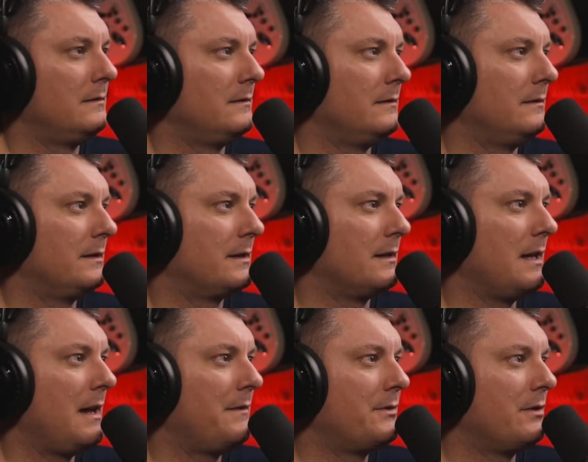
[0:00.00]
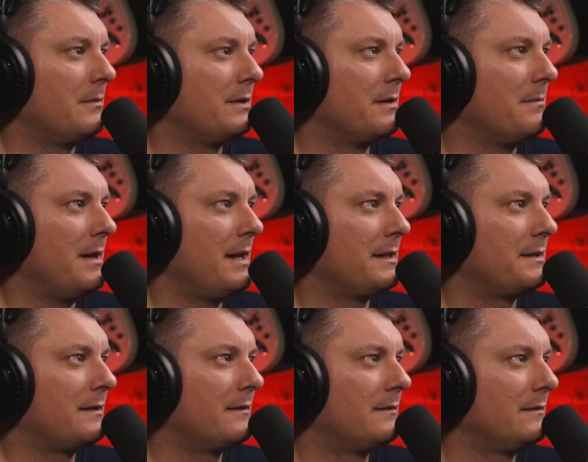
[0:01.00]
This live stream is the best.
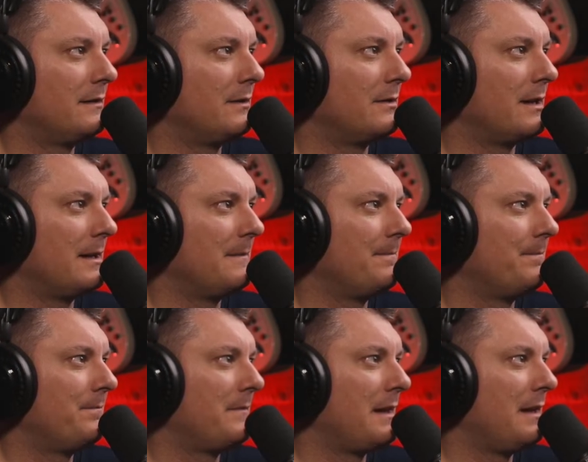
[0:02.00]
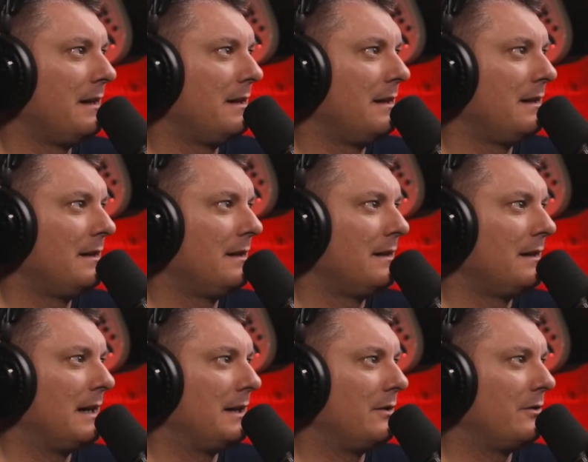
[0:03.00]
Okay.
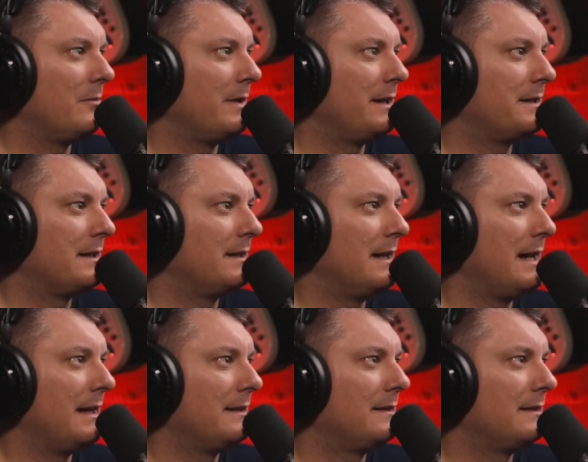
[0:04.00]
I know nobody said that.